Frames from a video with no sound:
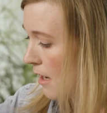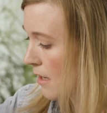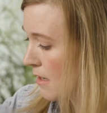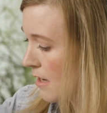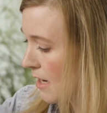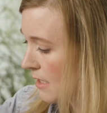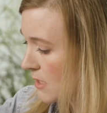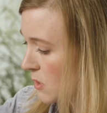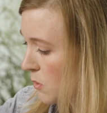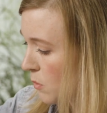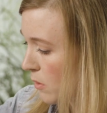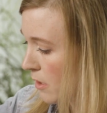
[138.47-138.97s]
And
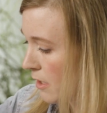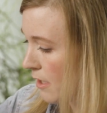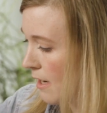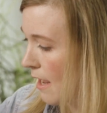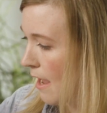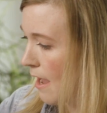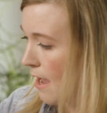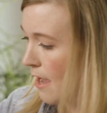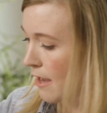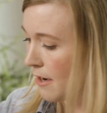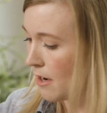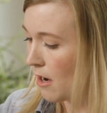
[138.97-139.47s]
next, we're gonna
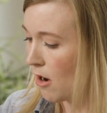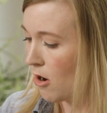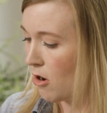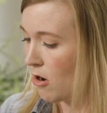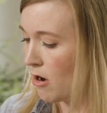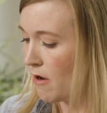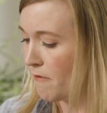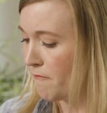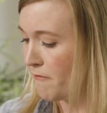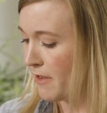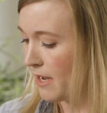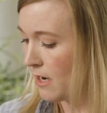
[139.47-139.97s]
add our
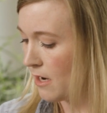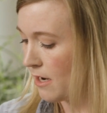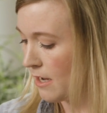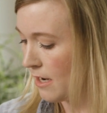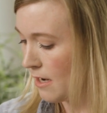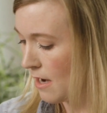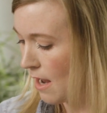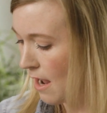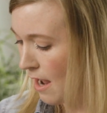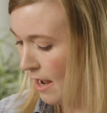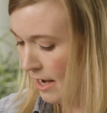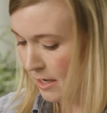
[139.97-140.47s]
Havana
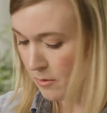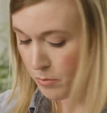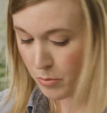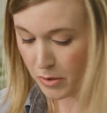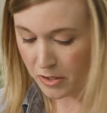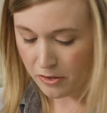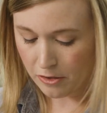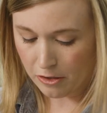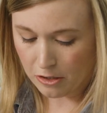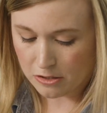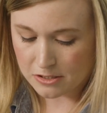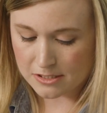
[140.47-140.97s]
and Hyde
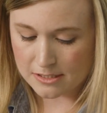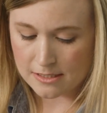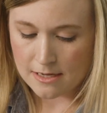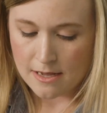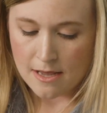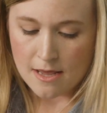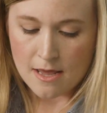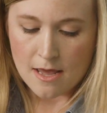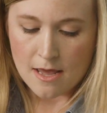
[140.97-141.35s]
bitters.